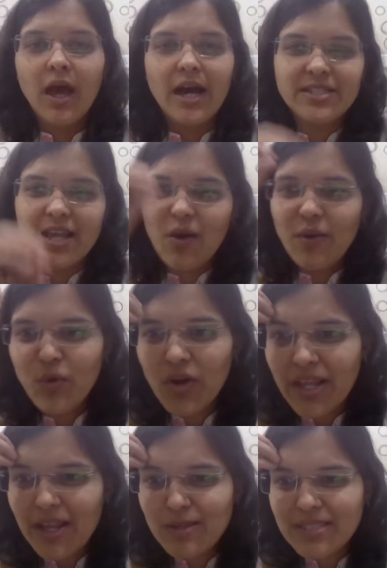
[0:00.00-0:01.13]
Achha, now I'm going
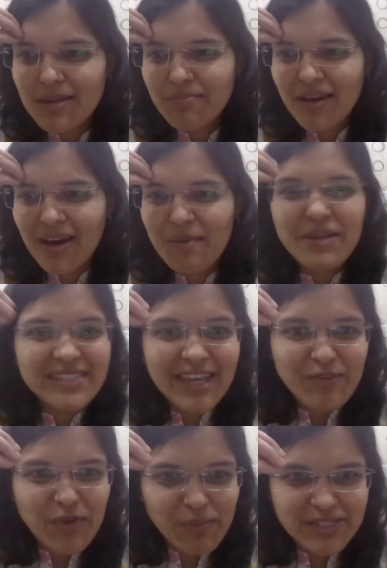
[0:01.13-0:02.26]
to tell you some amazing
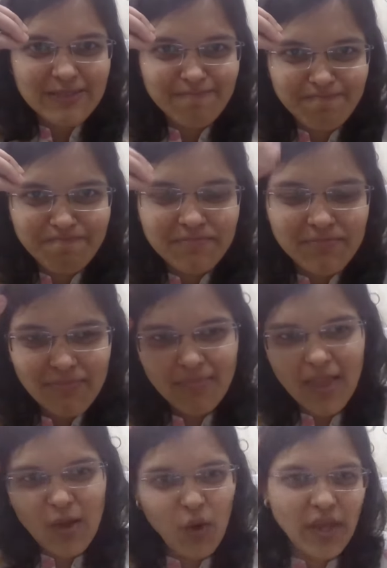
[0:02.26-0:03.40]
information.
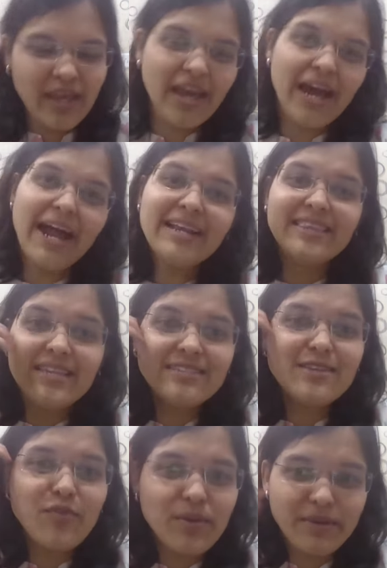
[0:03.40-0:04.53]
Okay, and this
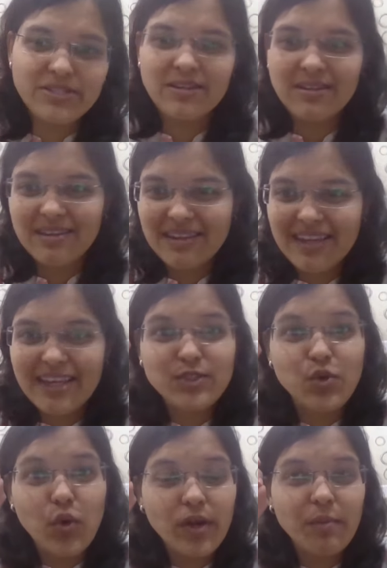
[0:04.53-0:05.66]
information is
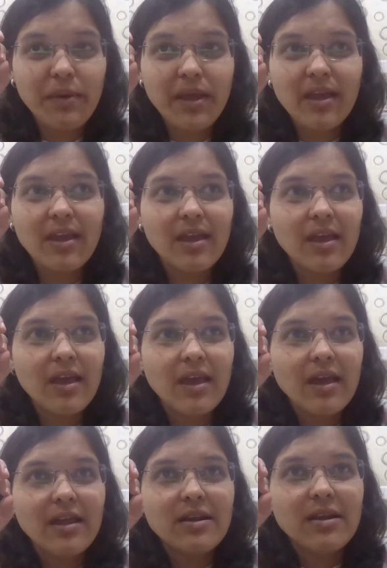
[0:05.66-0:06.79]
going to be
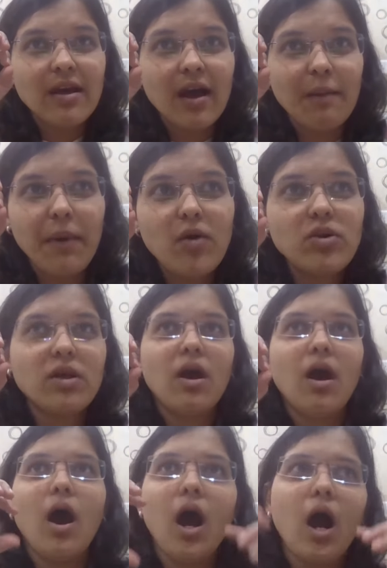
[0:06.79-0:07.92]
about
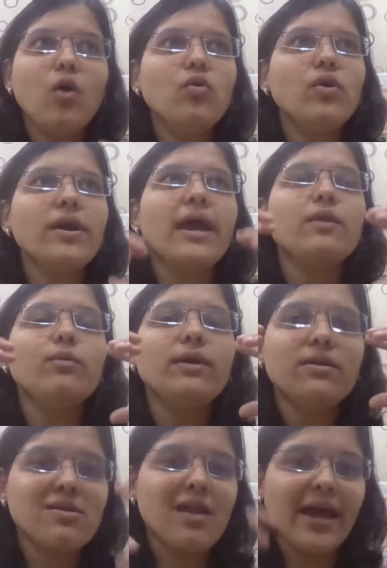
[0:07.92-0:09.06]
how can
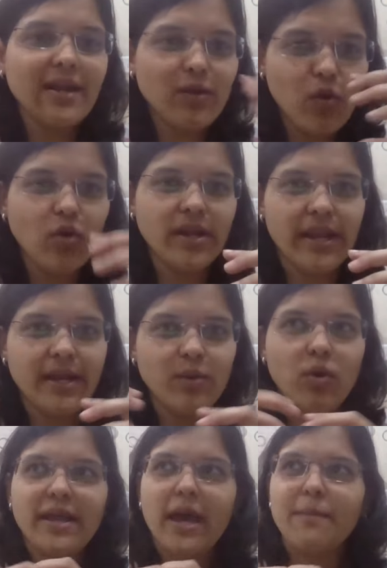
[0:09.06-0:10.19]
we try and correlate
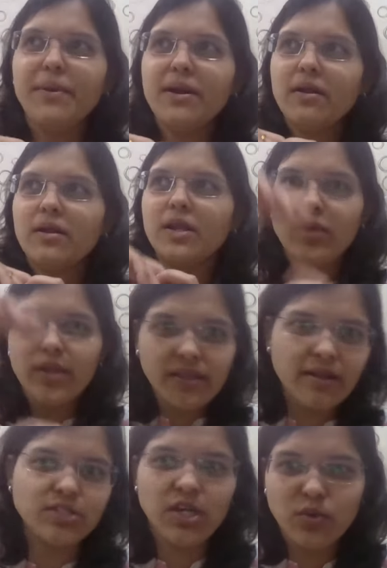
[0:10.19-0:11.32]
happened during the
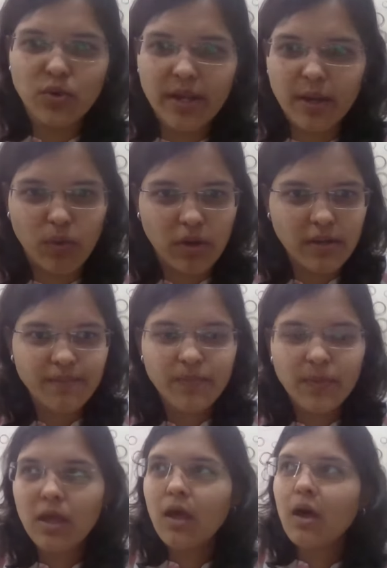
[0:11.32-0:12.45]
Russia-Ukraine war.
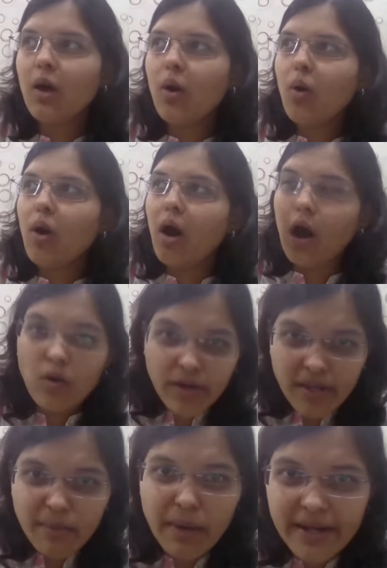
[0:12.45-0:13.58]
How
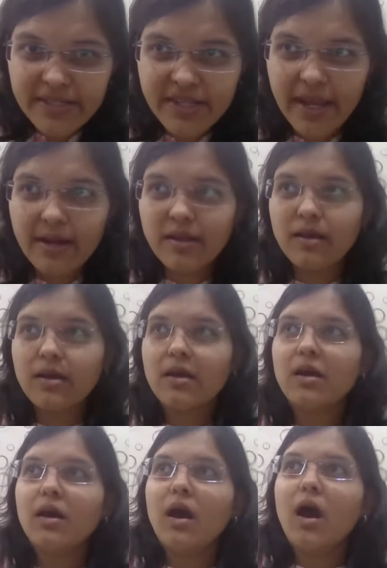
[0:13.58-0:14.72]
did the markets react?
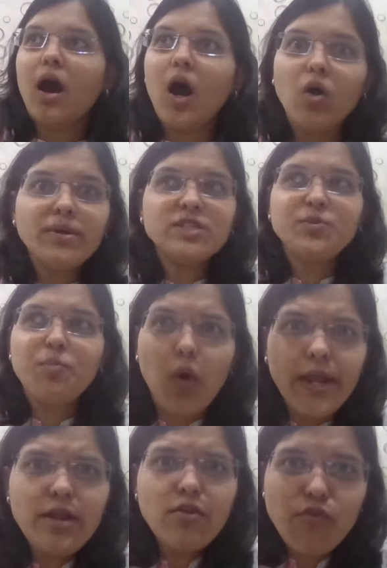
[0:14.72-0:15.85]
How much
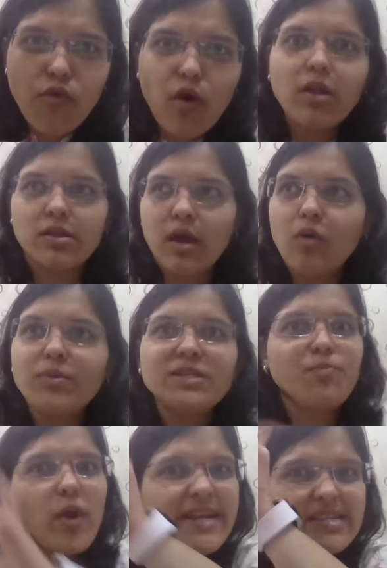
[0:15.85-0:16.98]
points
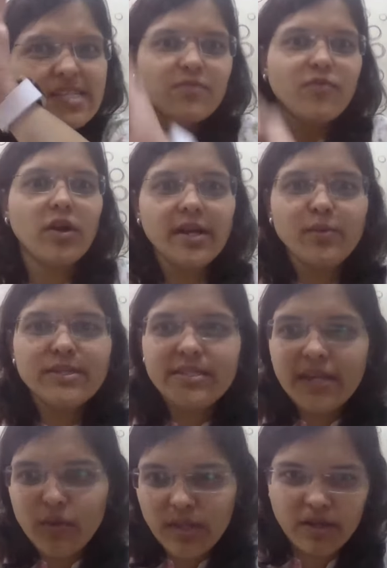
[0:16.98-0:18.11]
fall did we
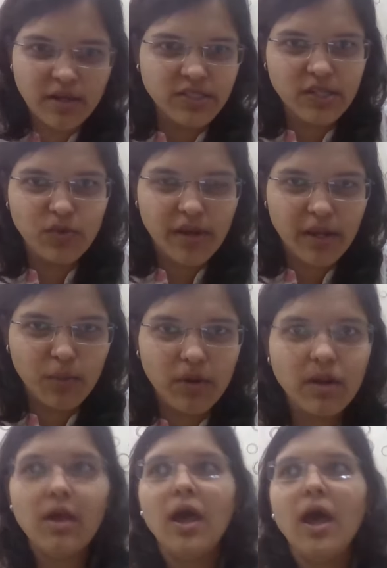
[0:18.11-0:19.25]
see during the Russia-Ukraine
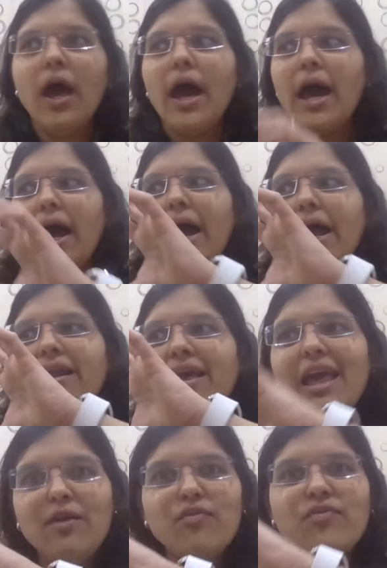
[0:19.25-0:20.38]
war? And
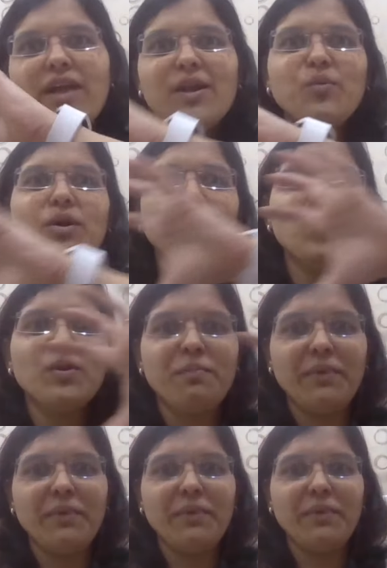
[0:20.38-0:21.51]
if that were to
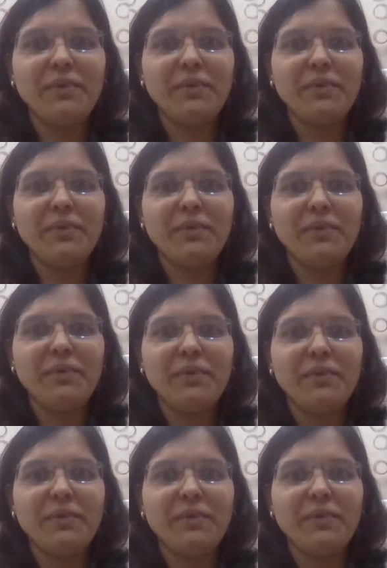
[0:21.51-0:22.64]
repeat, if we were to go
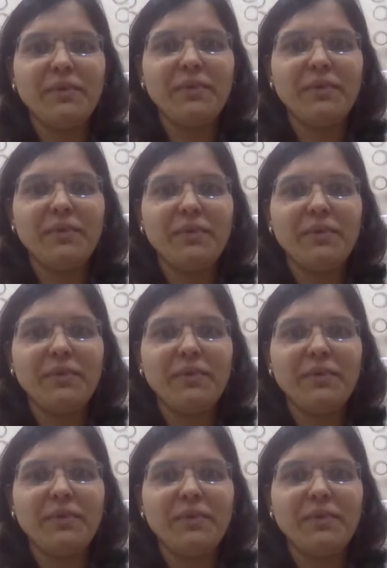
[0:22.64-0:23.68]
ahead with history repeats itself